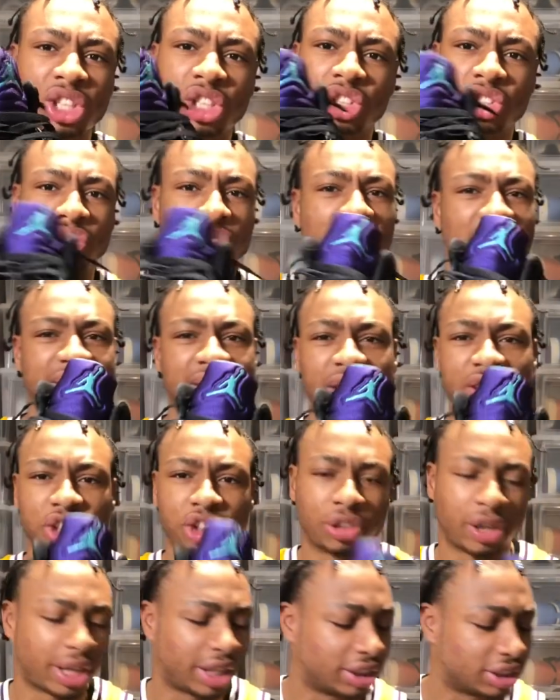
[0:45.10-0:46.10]
So let's get
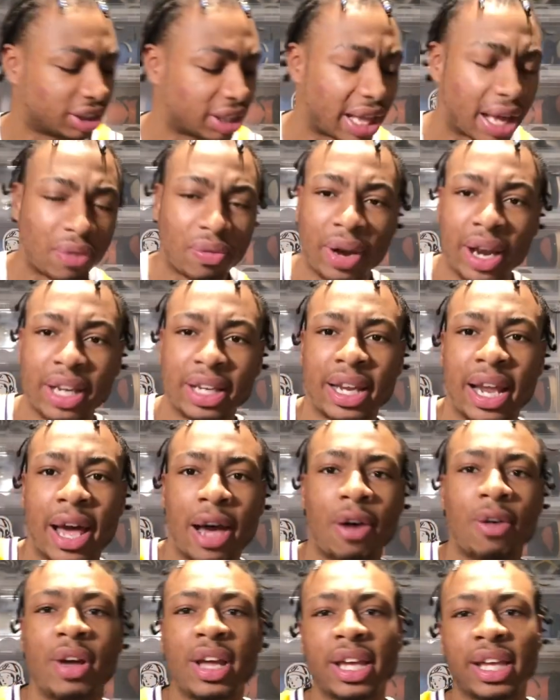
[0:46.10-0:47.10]
straight into that right
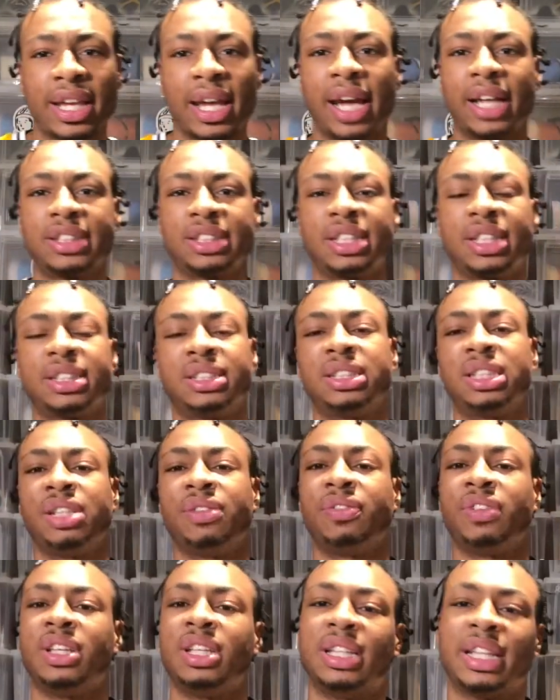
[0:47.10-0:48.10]
now. Cash
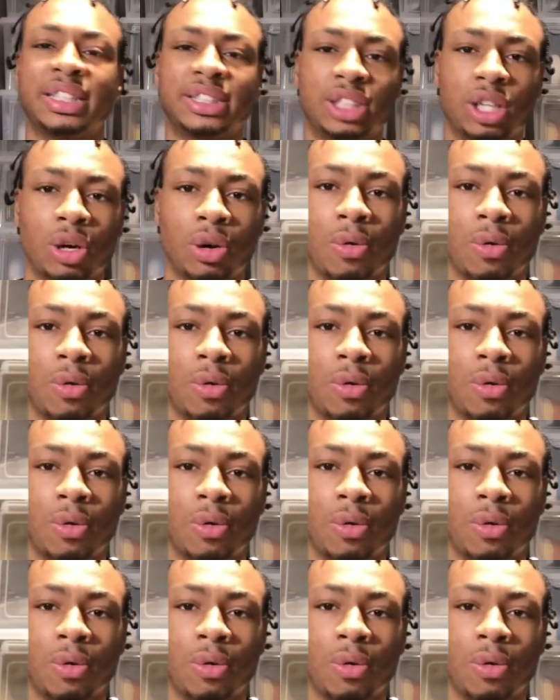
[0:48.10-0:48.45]
KickzTV, let's go.